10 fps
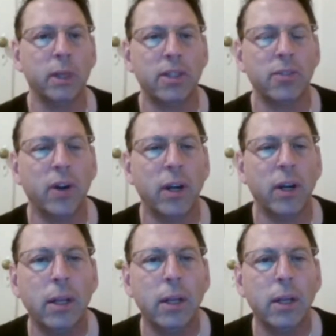But
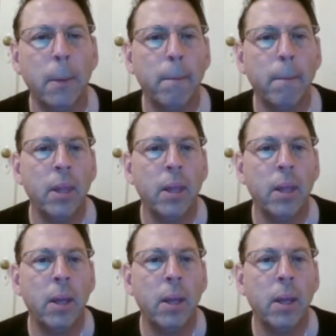when the
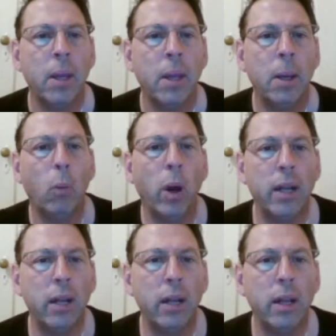Mexican truck
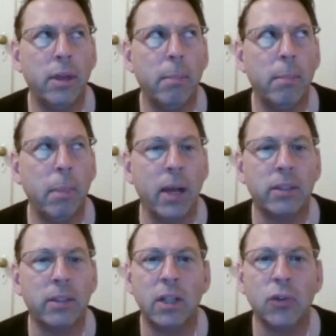driver
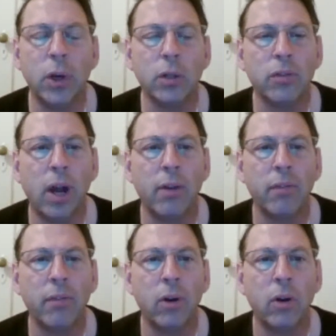is too afraid